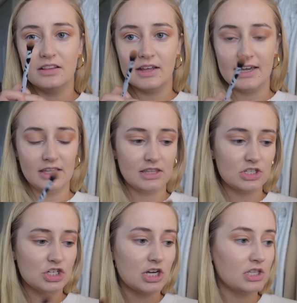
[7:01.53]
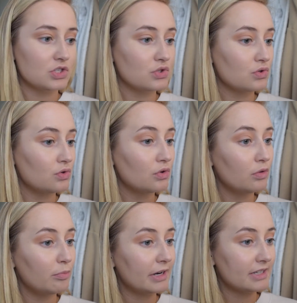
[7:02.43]
like this shade
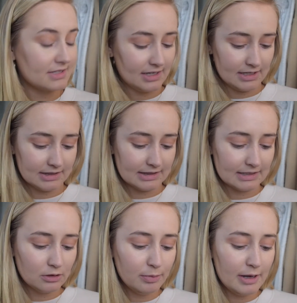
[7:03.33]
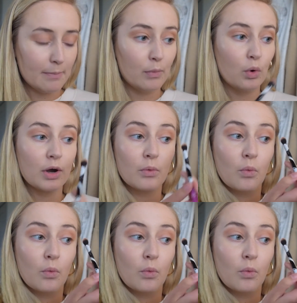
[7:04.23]
Soothe, but it's like a little bit more